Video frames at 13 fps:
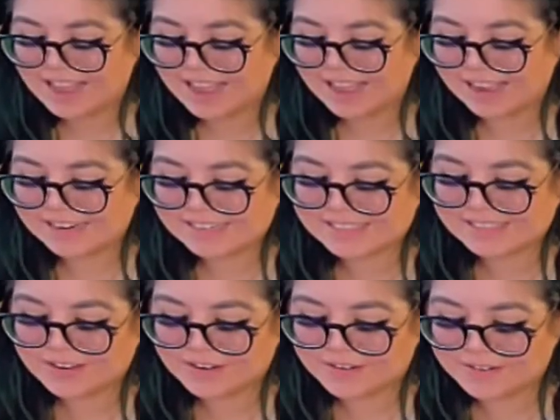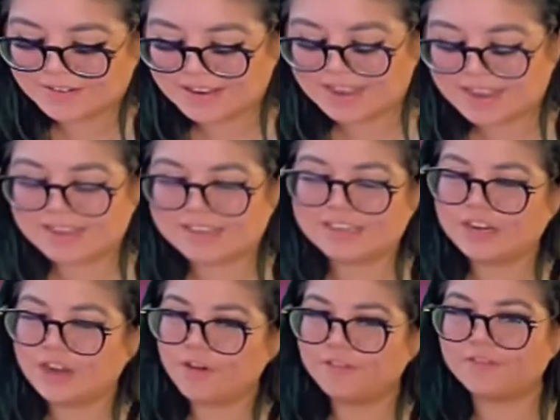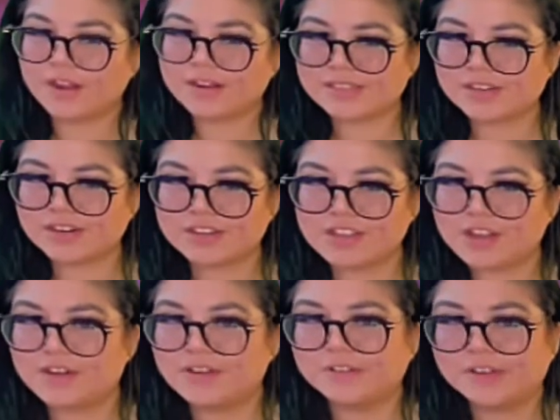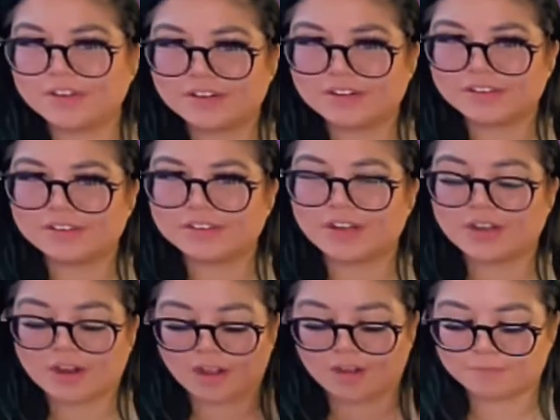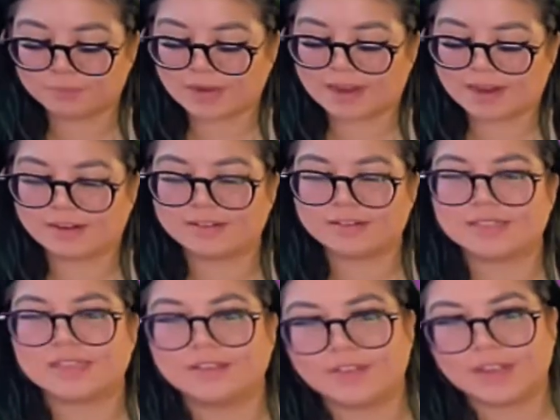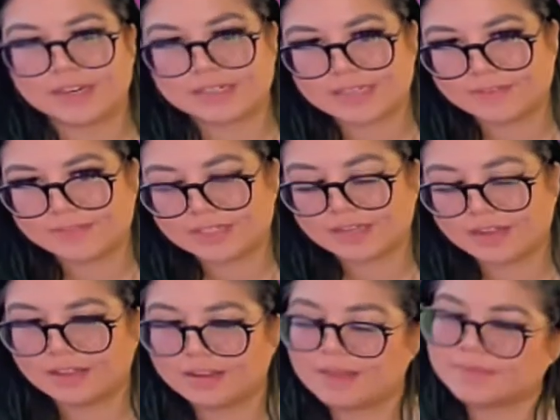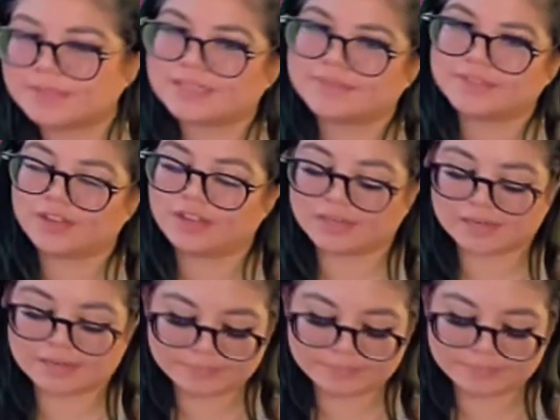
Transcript: Hi, so, you know, funds are low. Your girl got off brand. If I could save a dollar, I'm going to save a dollar.